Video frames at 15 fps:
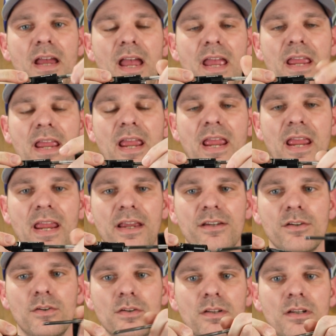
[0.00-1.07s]
a
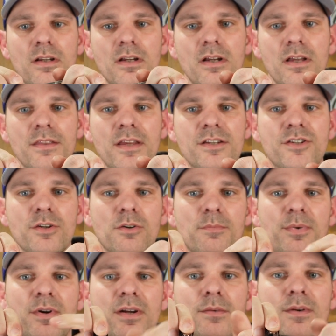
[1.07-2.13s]
handle that you'll
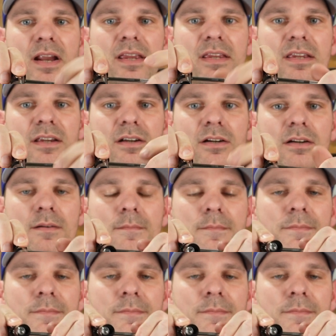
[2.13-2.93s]
put right here.